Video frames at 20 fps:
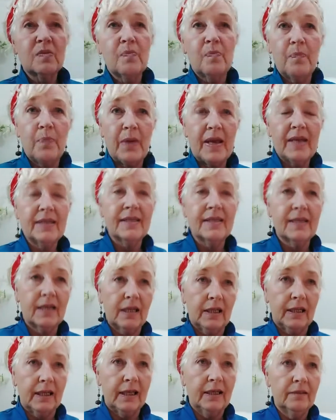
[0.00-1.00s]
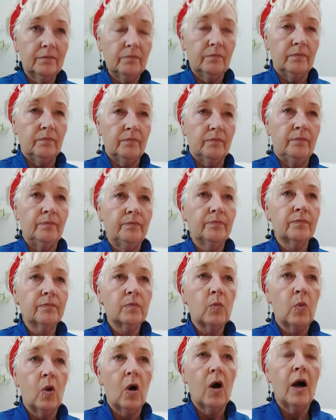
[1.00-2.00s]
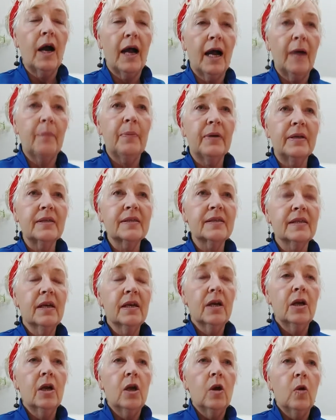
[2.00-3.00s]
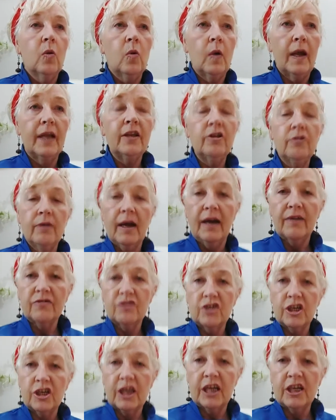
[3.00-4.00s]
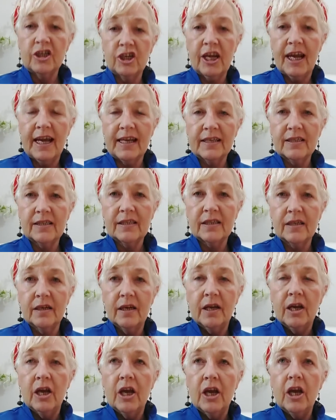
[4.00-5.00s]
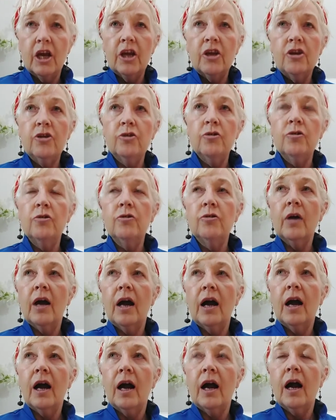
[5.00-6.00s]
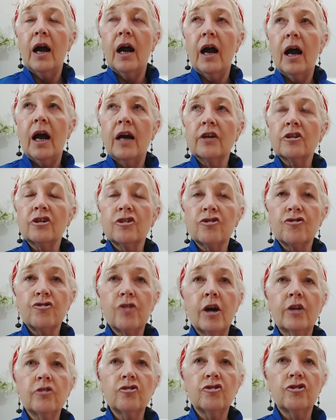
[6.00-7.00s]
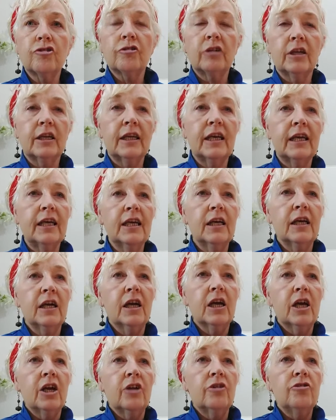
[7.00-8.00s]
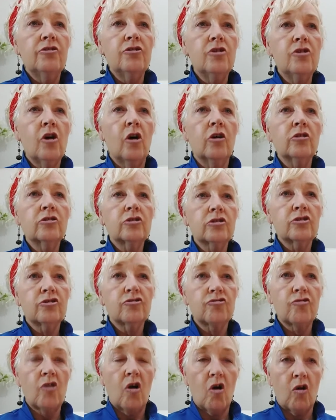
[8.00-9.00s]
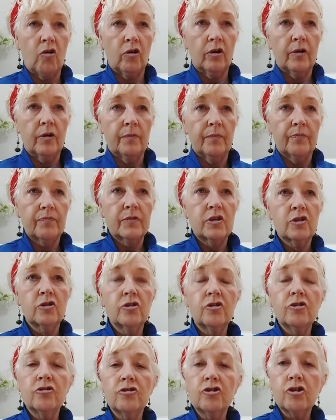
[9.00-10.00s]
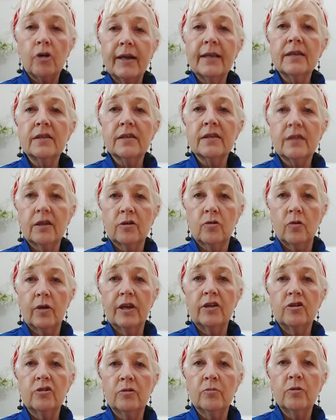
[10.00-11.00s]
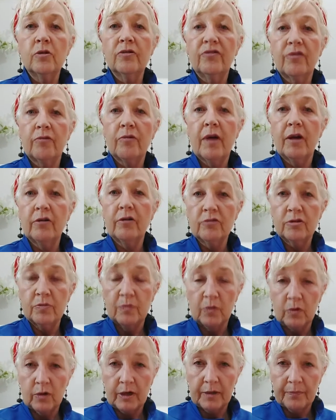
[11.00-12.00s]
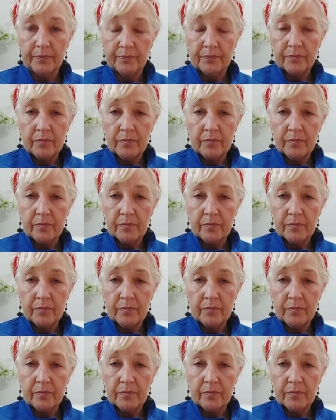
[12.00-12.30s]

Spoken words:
basically what happens when you have JHS. You are structurally not strong. So your joints are going to move around more,